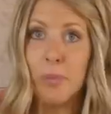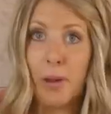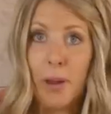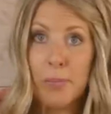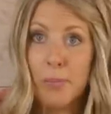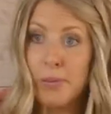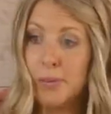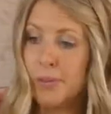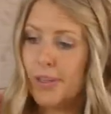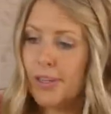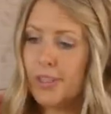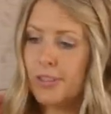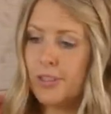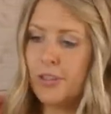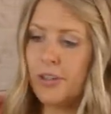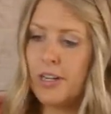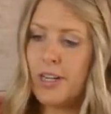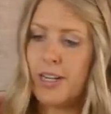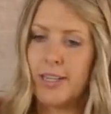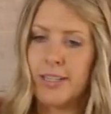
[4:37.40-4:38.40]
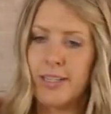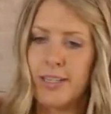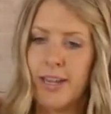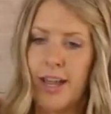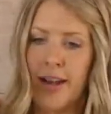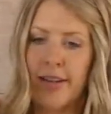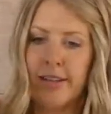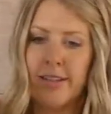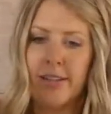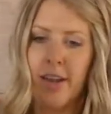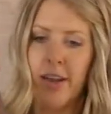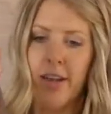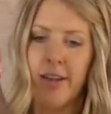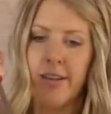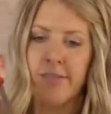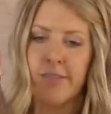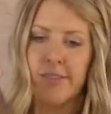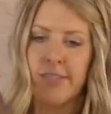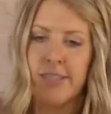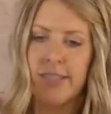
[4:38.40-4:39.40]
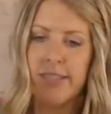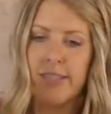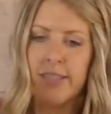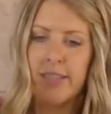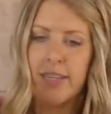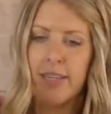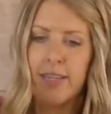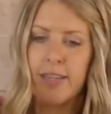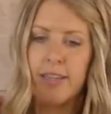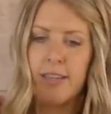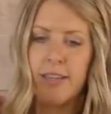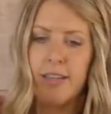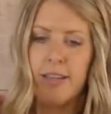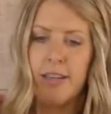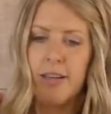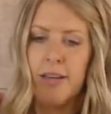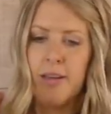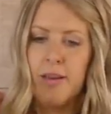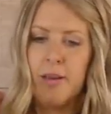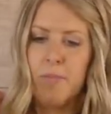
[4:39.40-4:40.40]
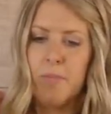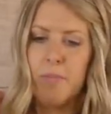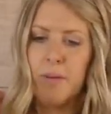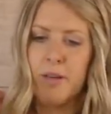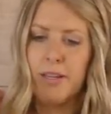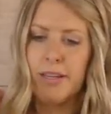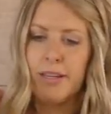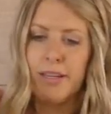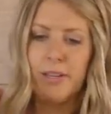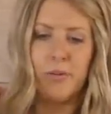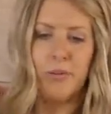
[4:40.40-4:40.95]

and pepper, that's great. I didn't add a ton of seasoning, but